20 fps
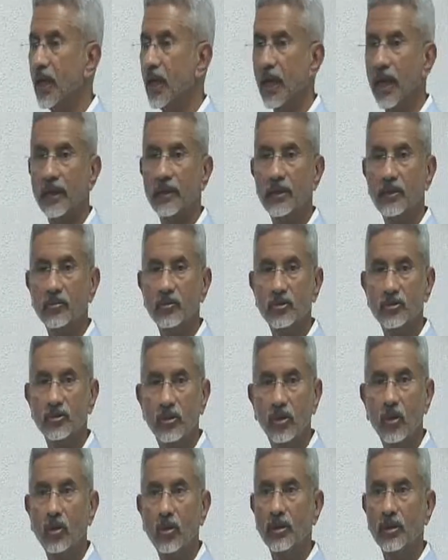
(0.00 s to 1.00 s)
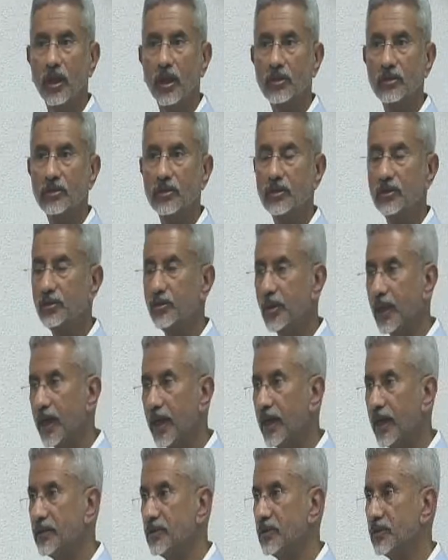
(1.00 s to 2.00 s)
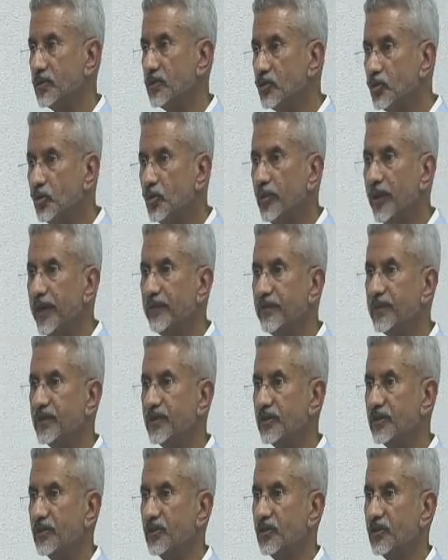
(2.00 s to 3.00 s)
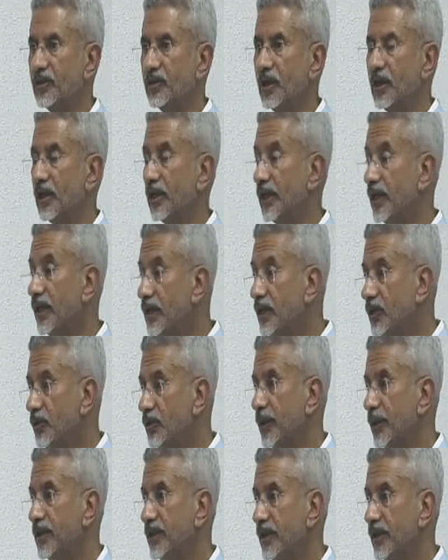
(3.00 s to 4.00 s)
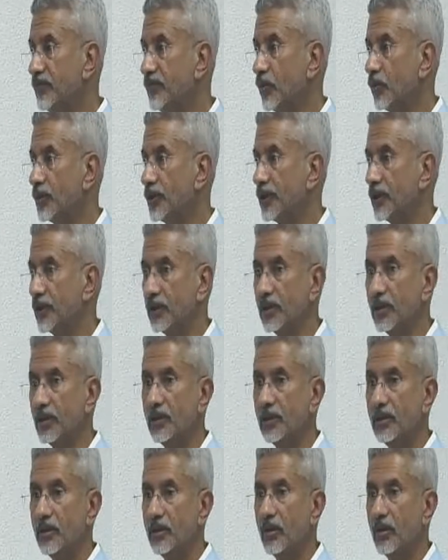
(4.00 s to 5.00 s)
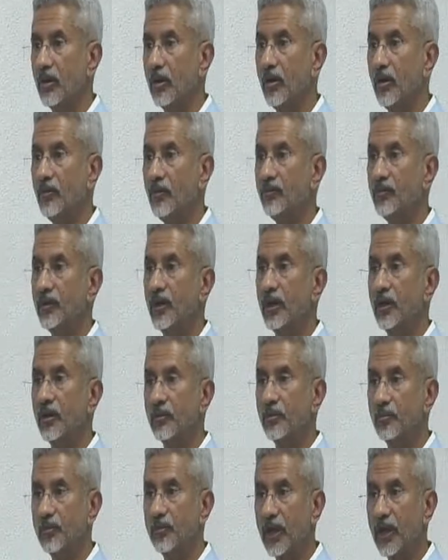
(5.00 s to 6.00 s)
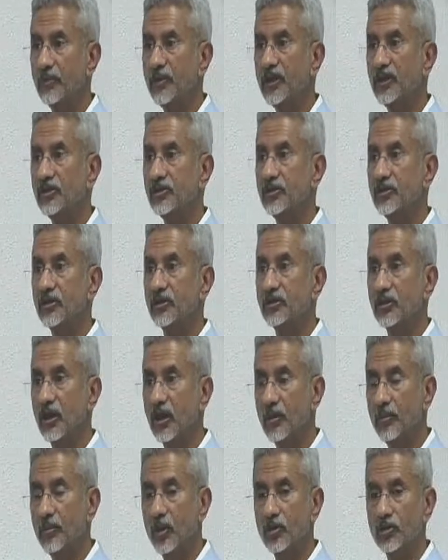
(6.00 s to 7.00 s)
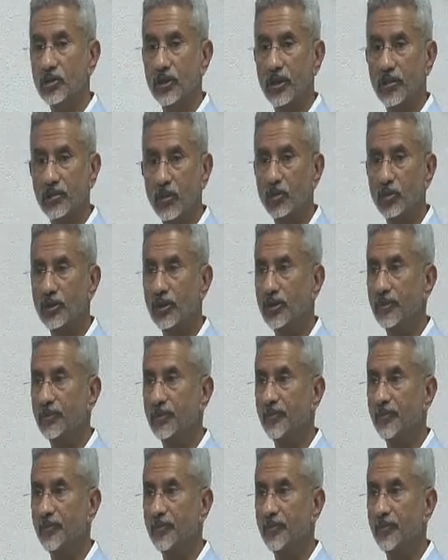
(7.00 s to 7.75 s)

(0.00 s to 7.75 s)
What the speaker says: And it was not until you had the two-way visits in 2014 of Prime Ministers Abbott and Modi